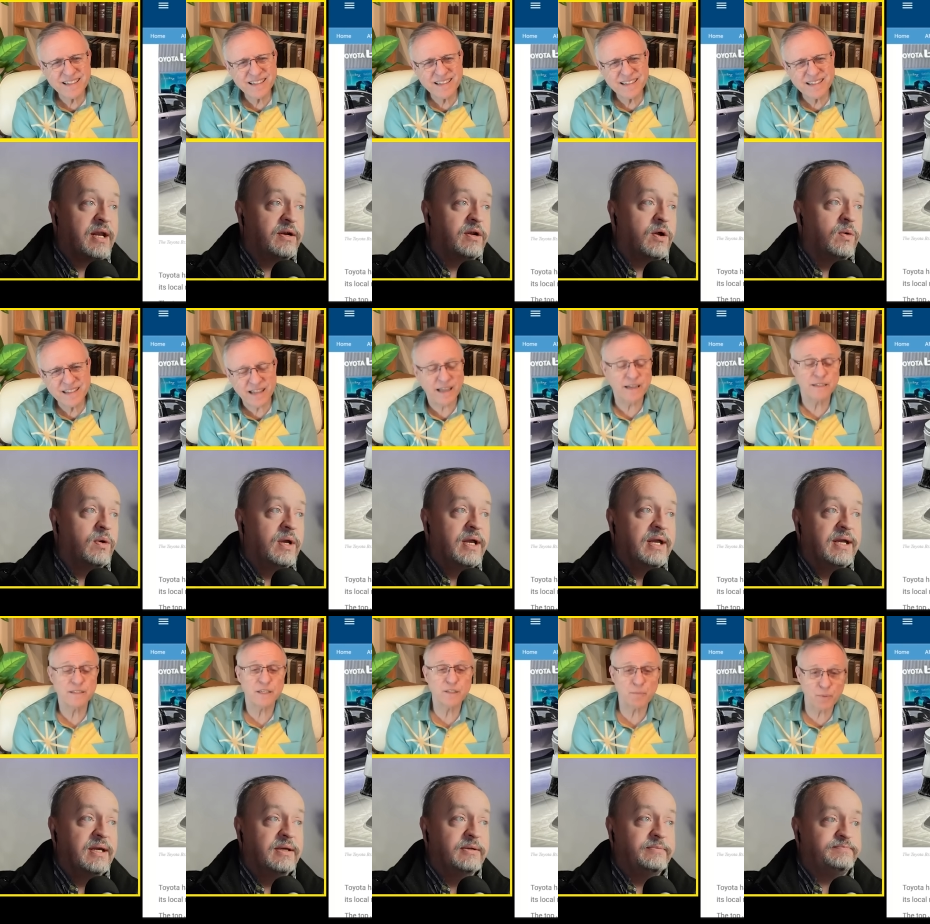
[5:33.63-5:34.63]
Speaker 1: I don't know.
Speaker 2: And
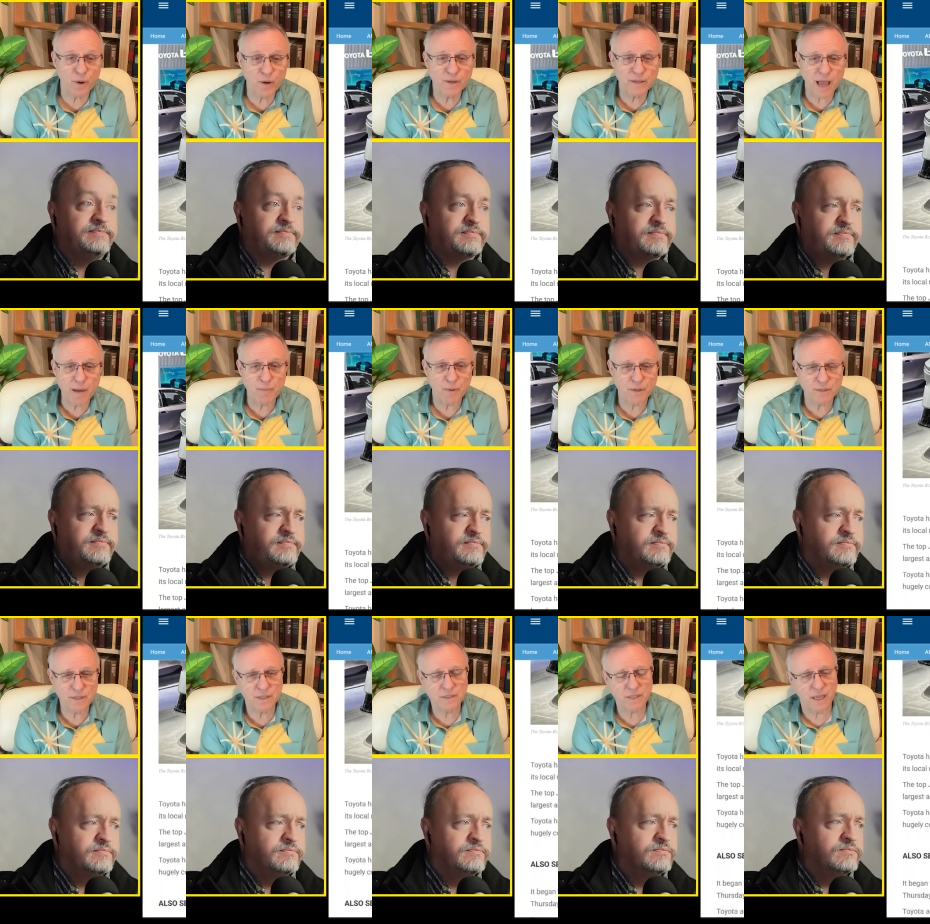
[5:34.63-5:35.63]
is this a prototype, or is
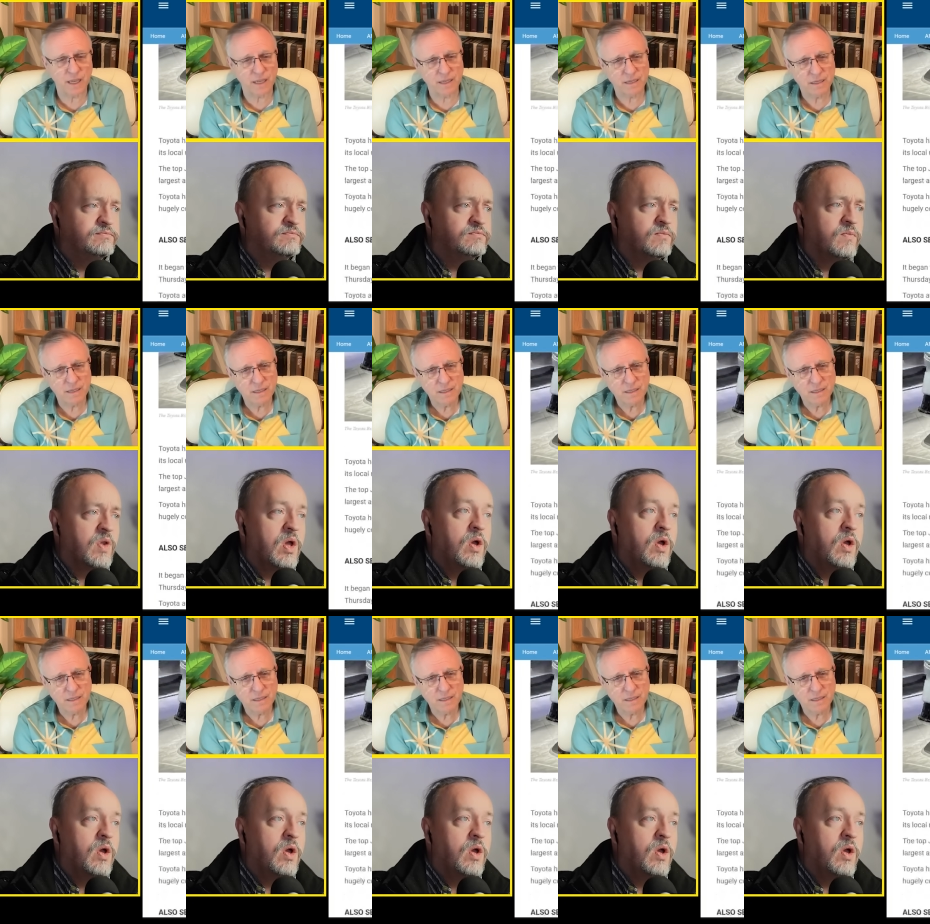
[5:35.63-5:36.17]
this a